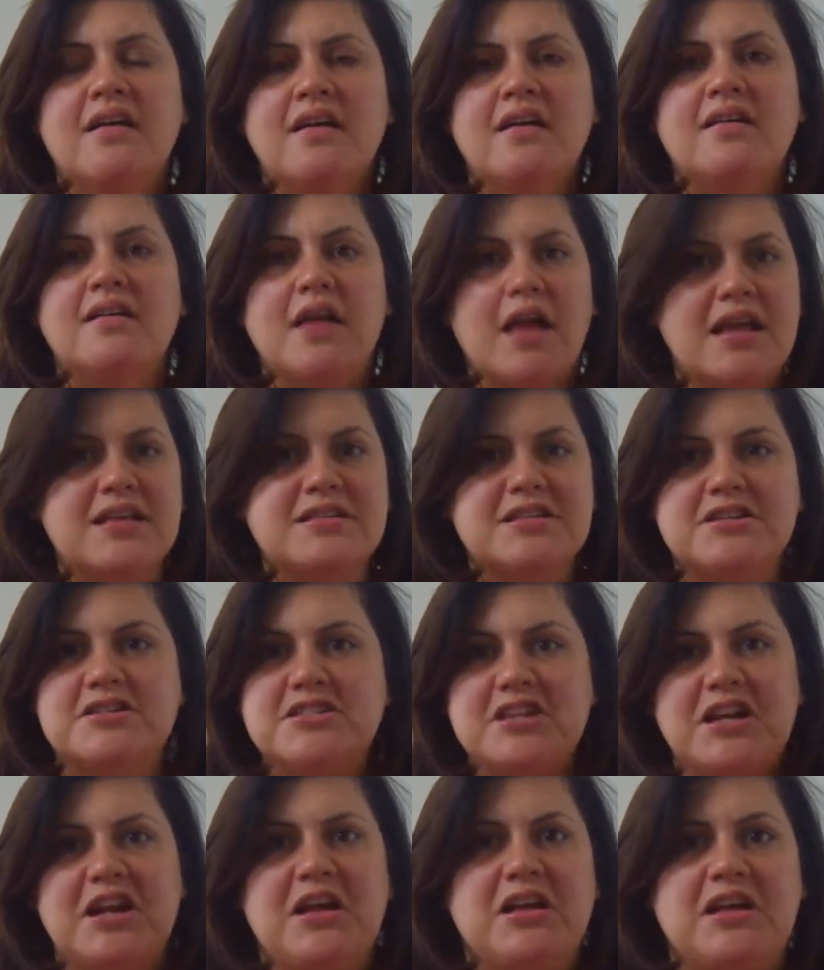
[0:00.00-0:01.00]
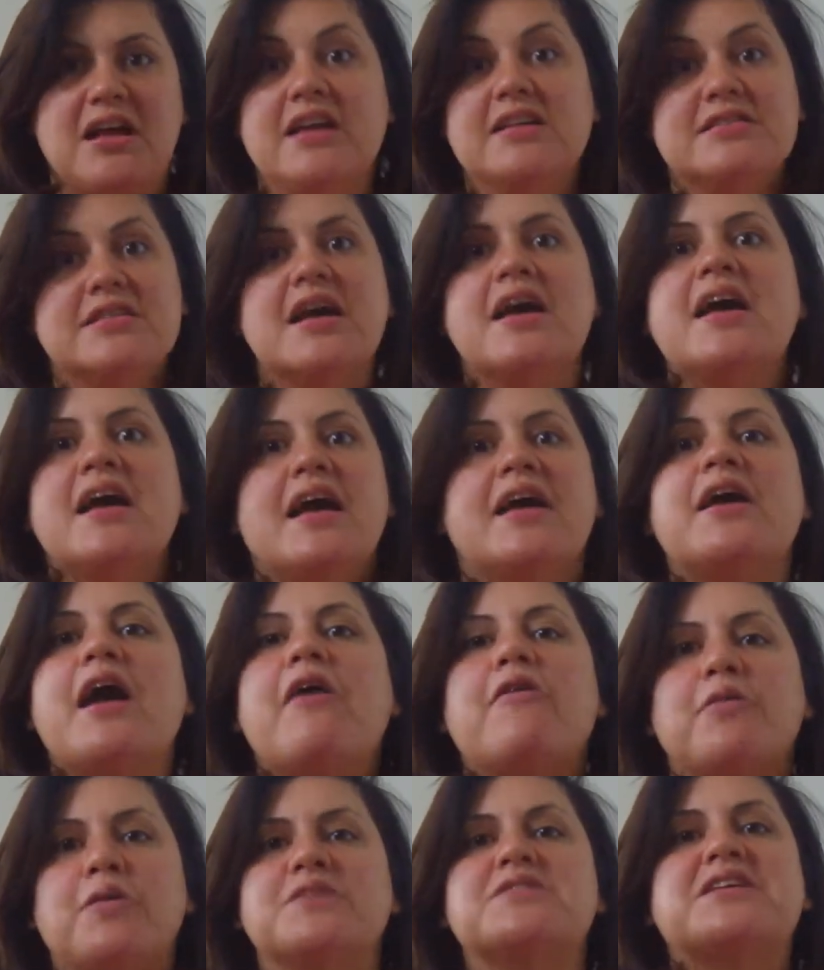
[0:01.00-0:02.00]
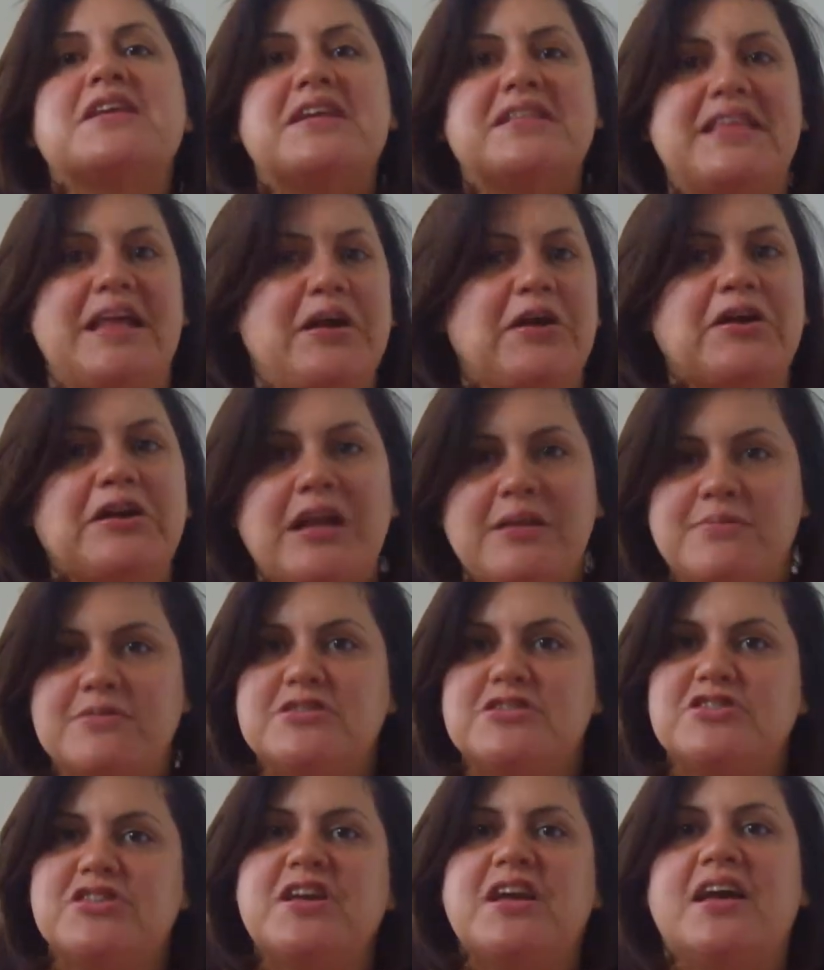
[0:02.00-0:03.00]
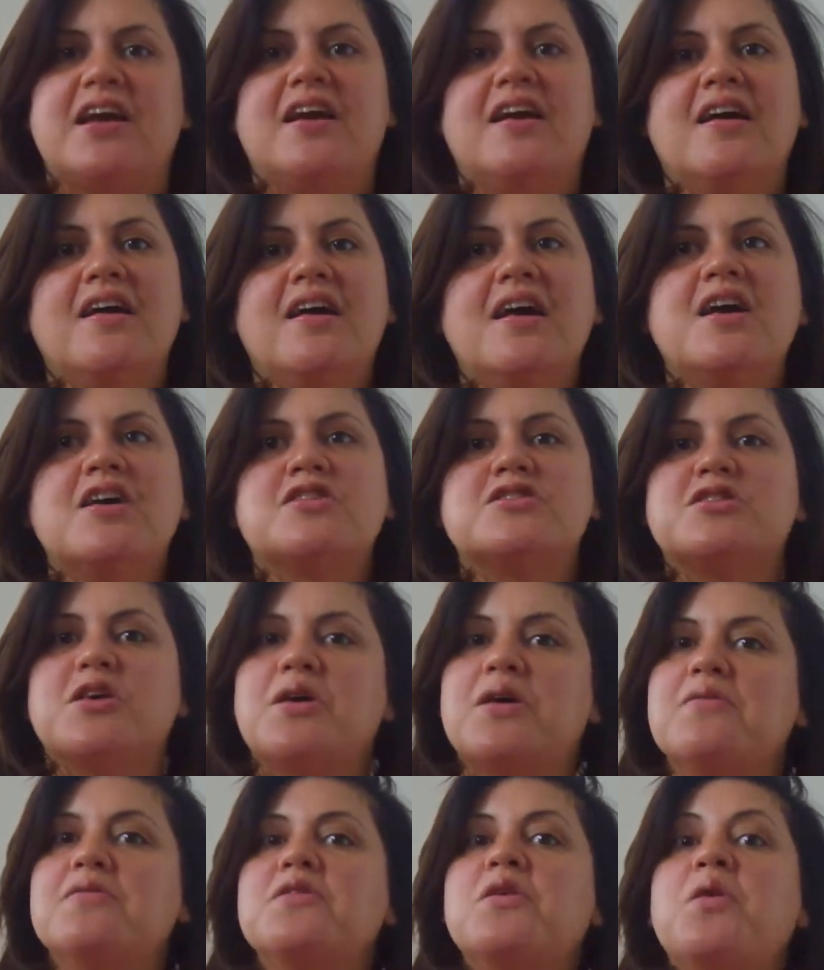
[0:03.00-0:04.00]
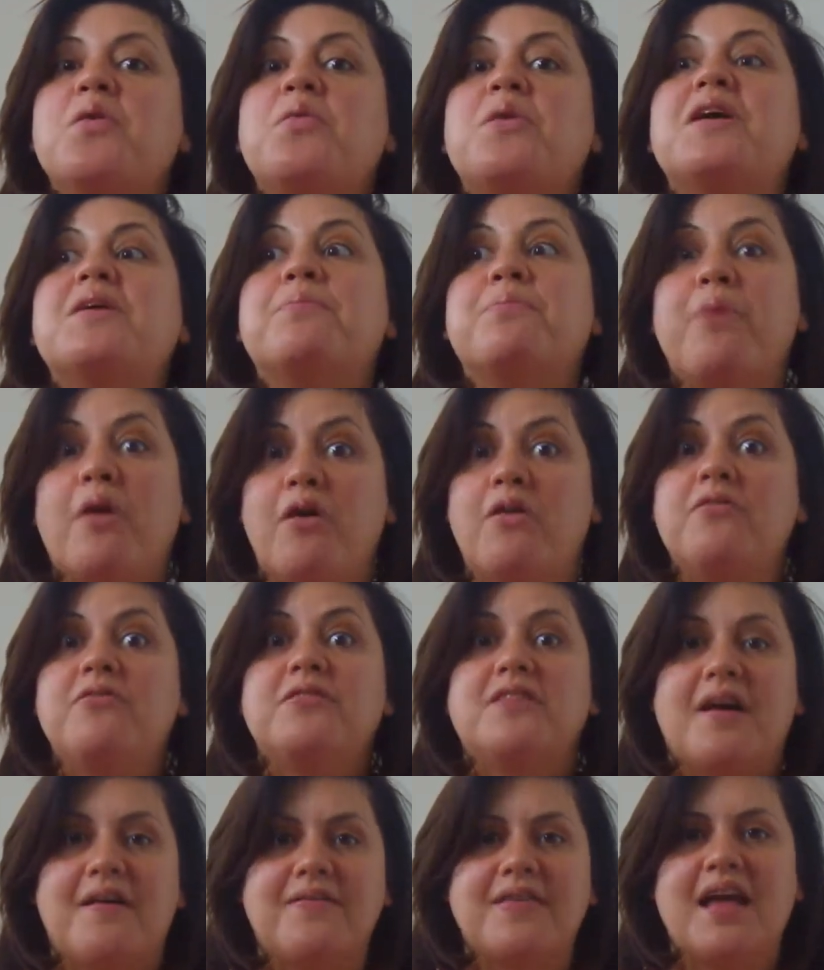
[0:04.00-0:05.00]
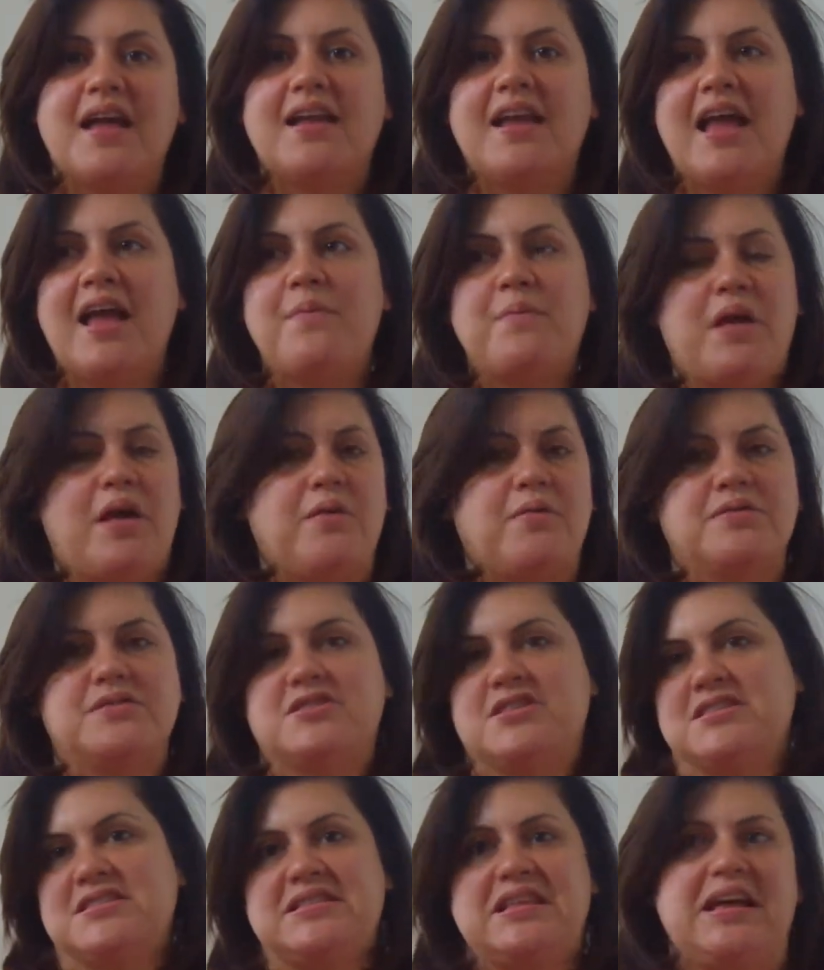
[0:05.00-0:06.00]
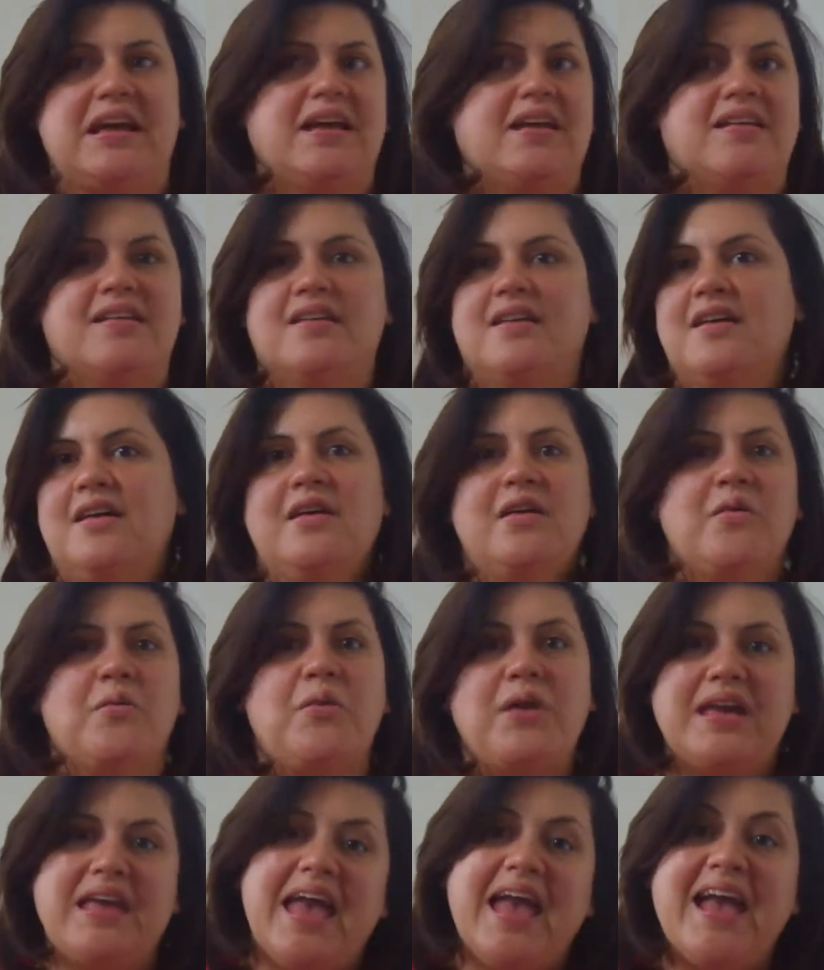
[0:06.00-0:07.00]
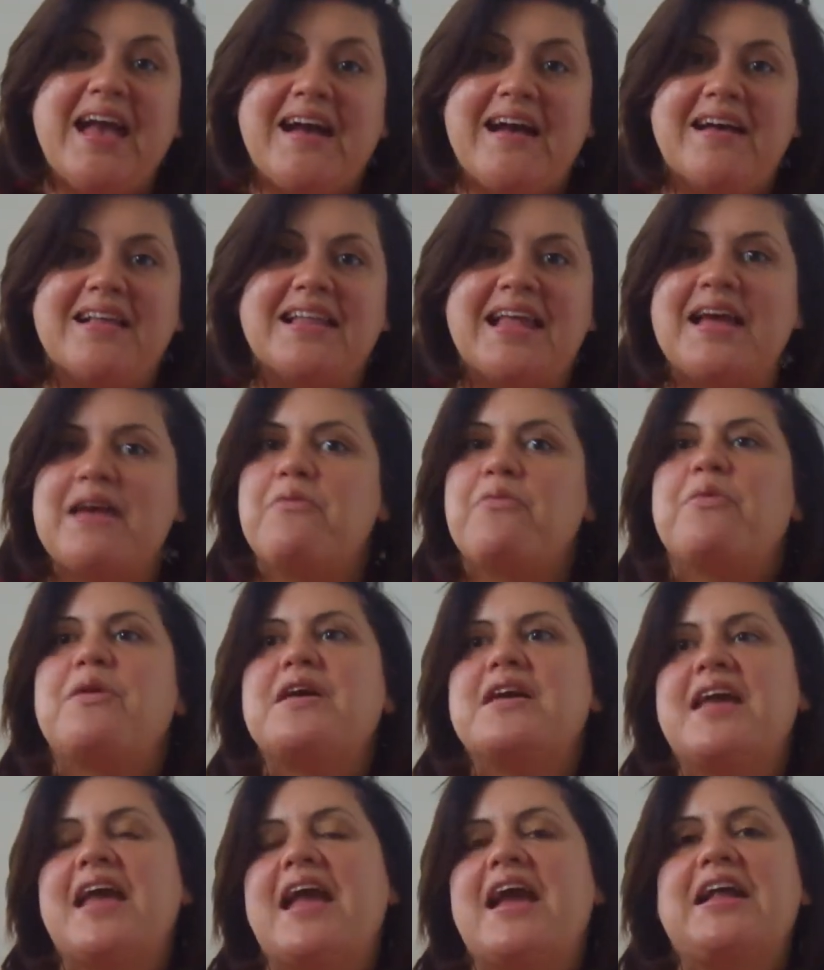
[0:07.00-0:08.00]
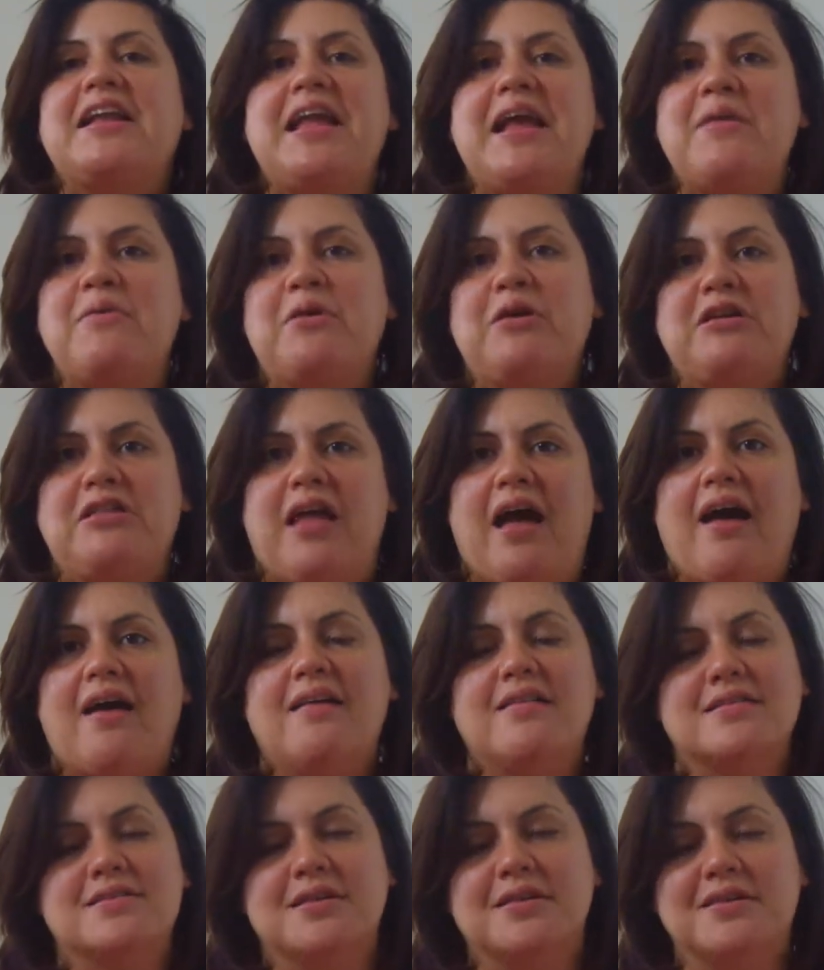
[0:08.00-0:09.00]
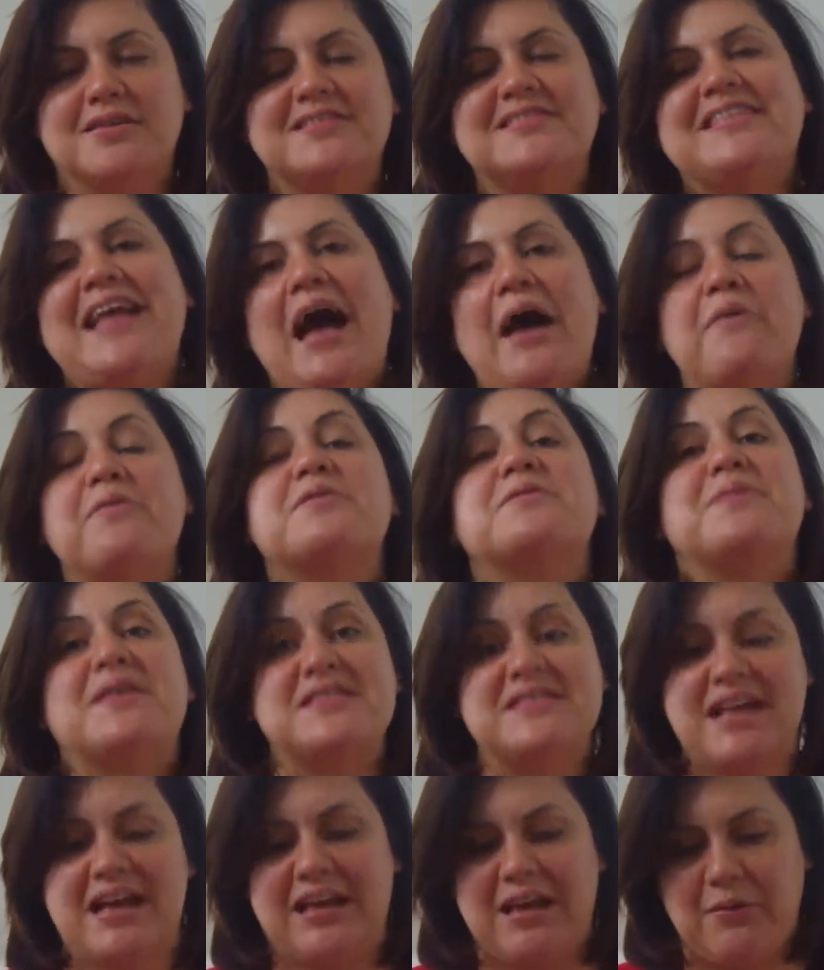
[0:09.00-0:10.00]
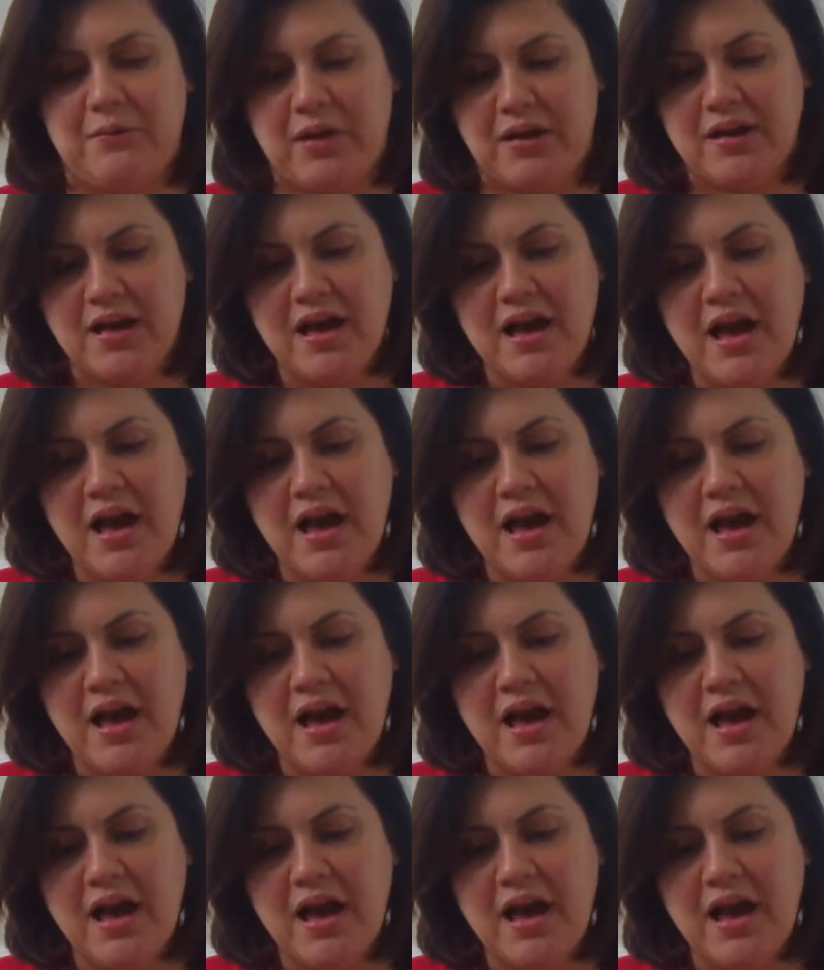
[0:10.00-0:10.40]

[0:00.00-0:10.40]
everyone's gonna think her name is Street. So even though we both love that name, it was just like, we can't name her that. So that was my second one.